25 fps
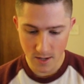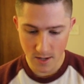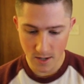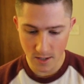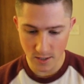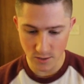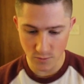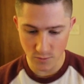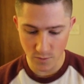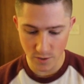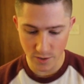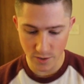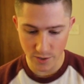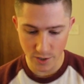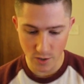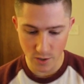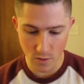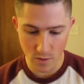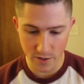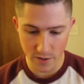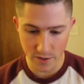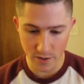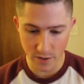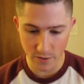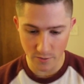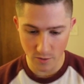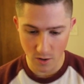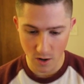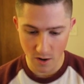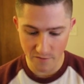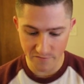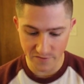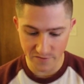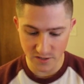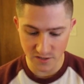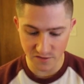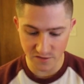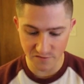because we're going to go on another
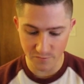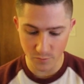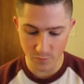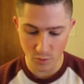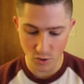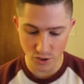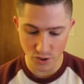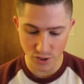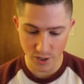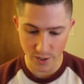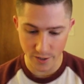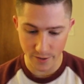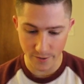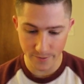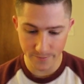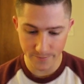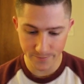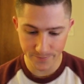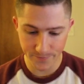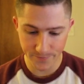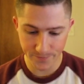offensive push here.